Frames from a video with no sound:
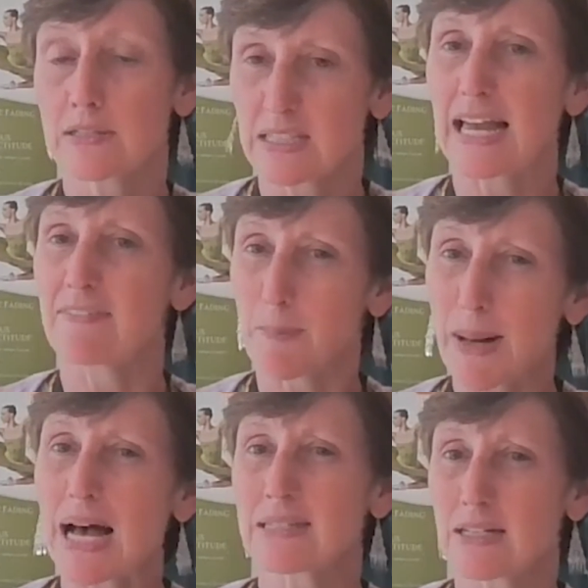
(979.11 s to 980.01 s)
that they have a
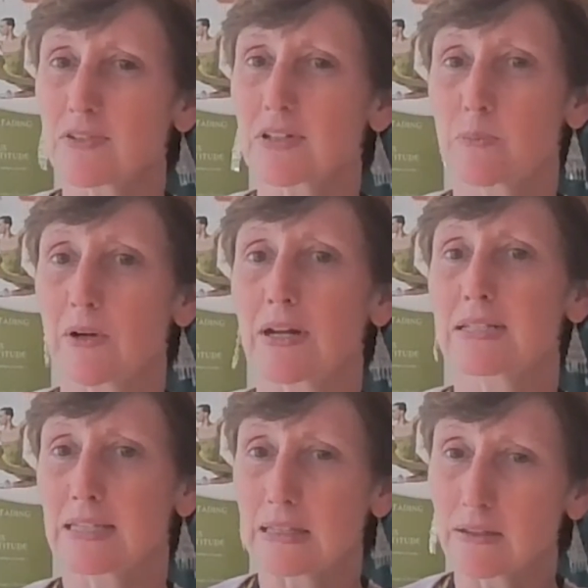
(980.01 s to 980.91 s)
positive experience,
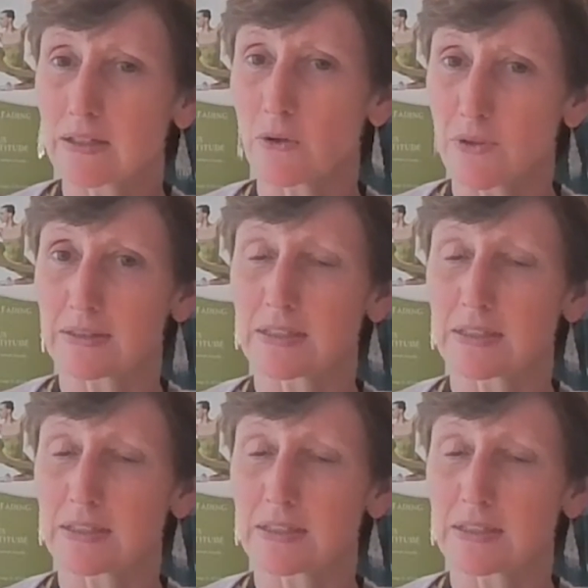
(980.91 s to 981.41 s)
and that